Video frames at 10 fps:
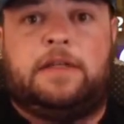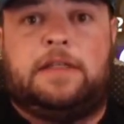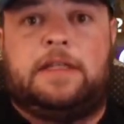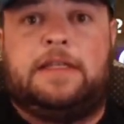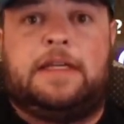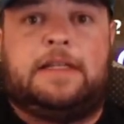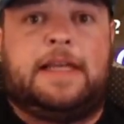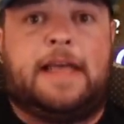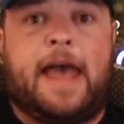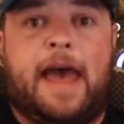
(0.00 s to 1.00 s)
since he's going to
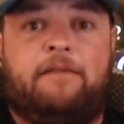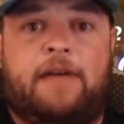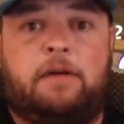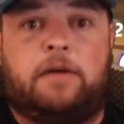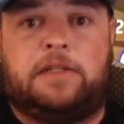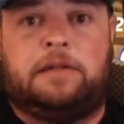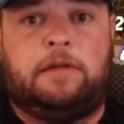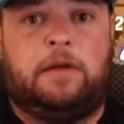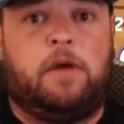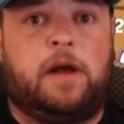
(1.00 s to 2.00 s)
take a half hour
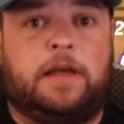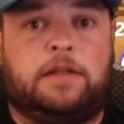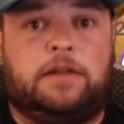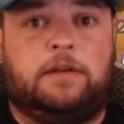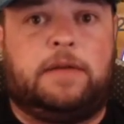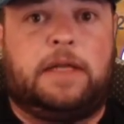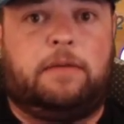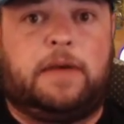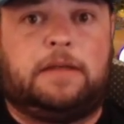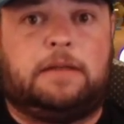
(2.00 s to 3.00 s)
slowly walking to you
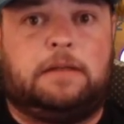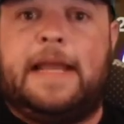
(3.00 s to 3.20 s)
anyways.